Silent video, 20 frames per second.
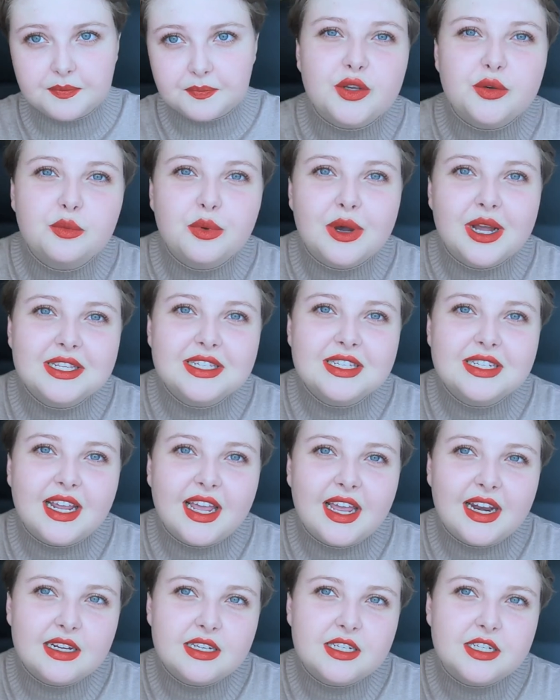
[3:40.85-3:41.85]
So once an
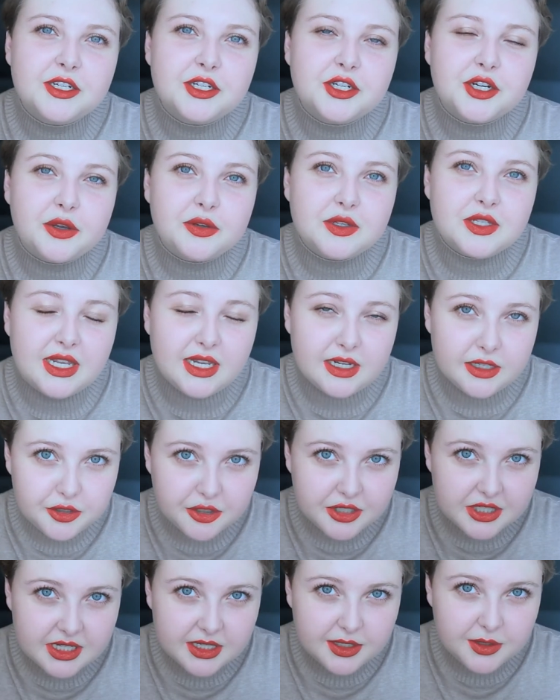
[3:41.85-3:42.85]
editor shows
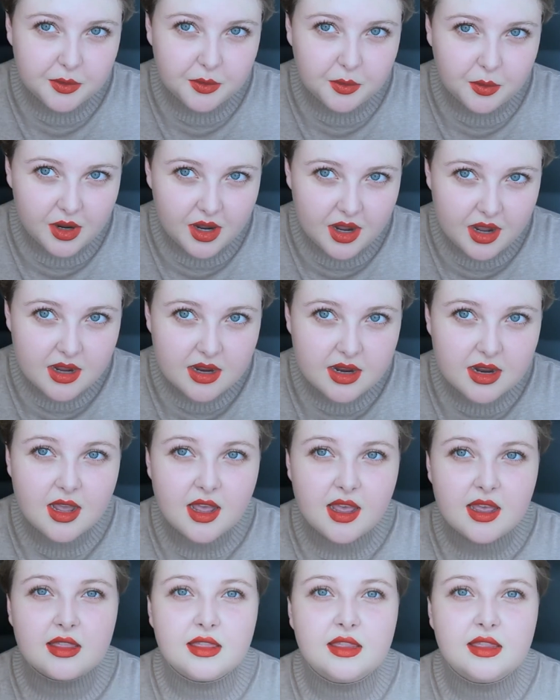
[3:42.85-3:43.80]
interest in your work,